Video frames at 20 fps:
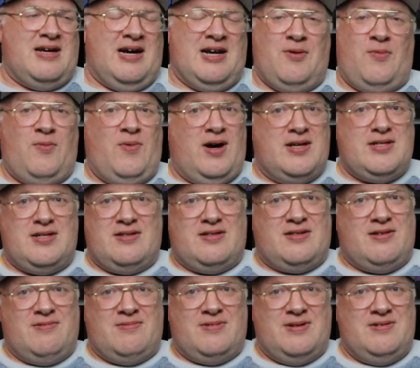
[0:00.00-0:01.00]
And it
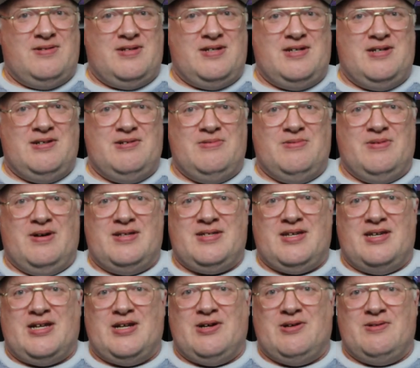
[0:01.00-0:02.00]
wasn't the Rudy who
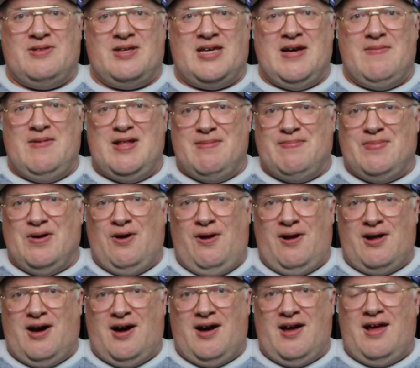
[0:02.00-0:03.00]
was, like, you know, the gimme the
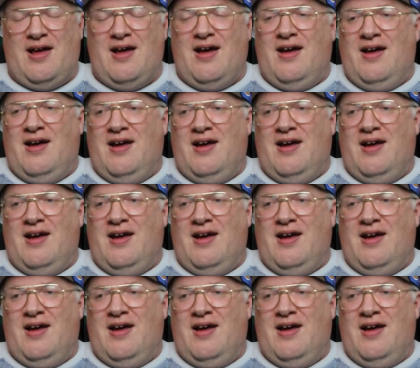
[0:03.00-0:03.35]
ball guy.